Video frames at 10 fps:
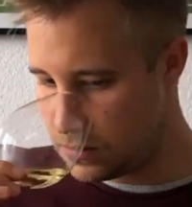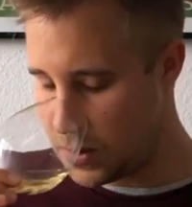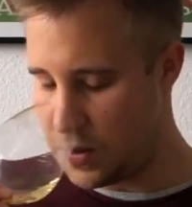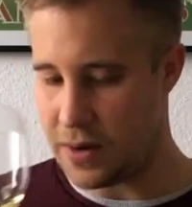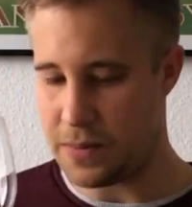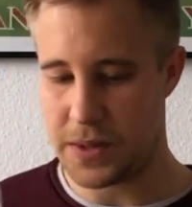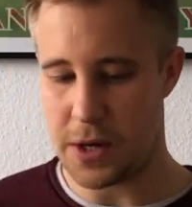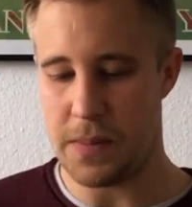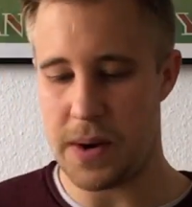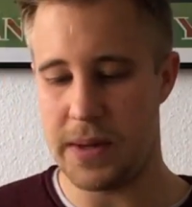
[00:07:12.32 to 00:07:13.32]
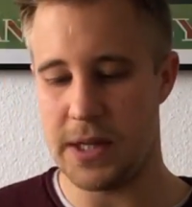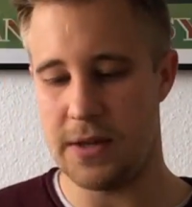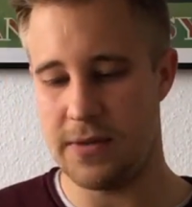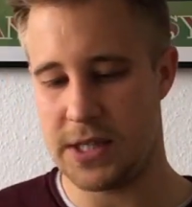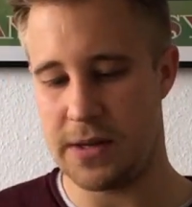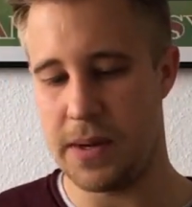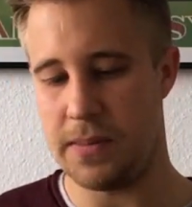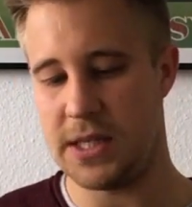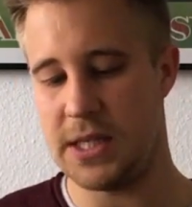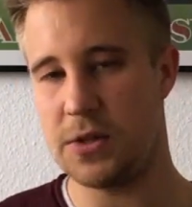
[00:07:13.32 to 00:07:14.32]
Wow, complemented with some
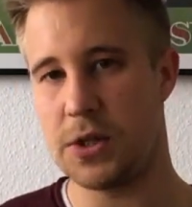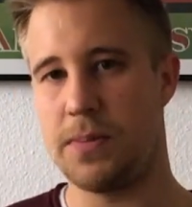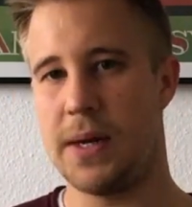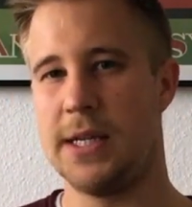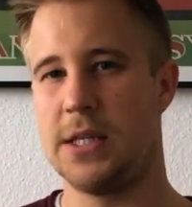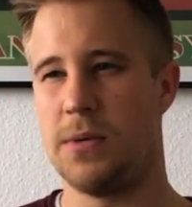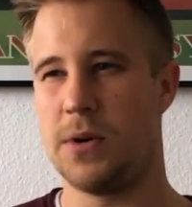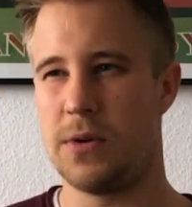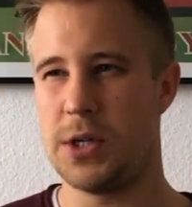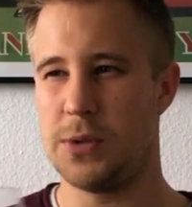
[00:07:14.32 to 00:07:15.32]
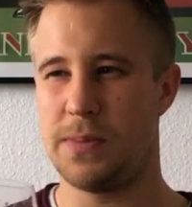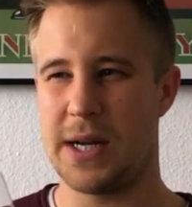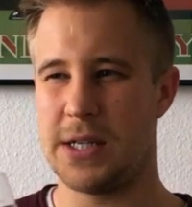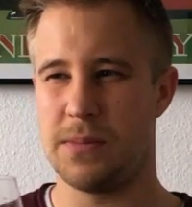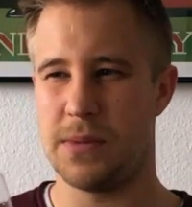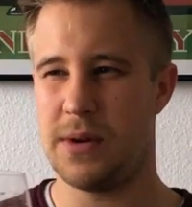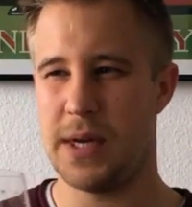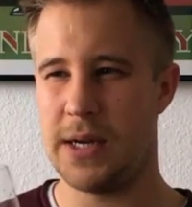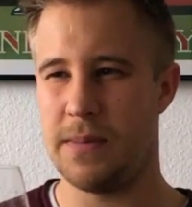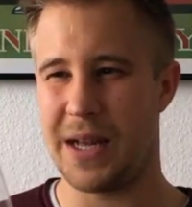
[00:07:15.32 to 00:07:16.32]
maybe citrus blossom or orange blossom,
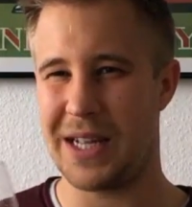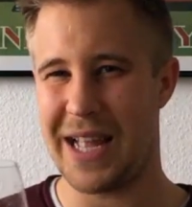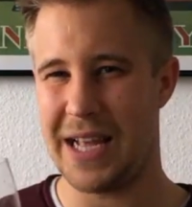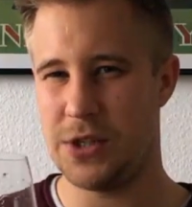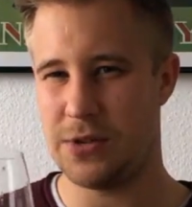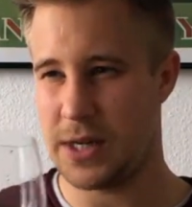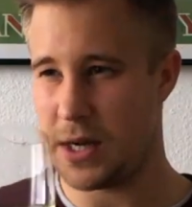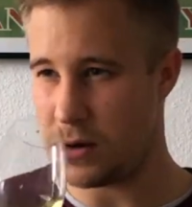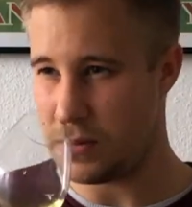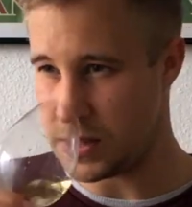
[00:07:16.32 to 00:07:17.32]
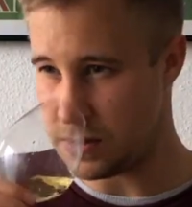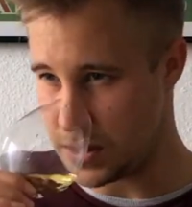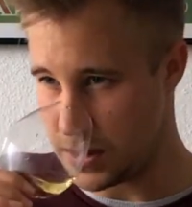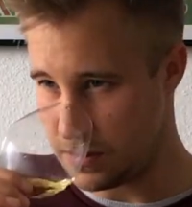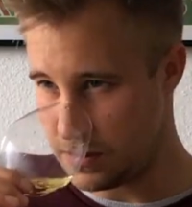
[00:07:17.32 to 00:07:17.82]
really like tangerine aromas, almost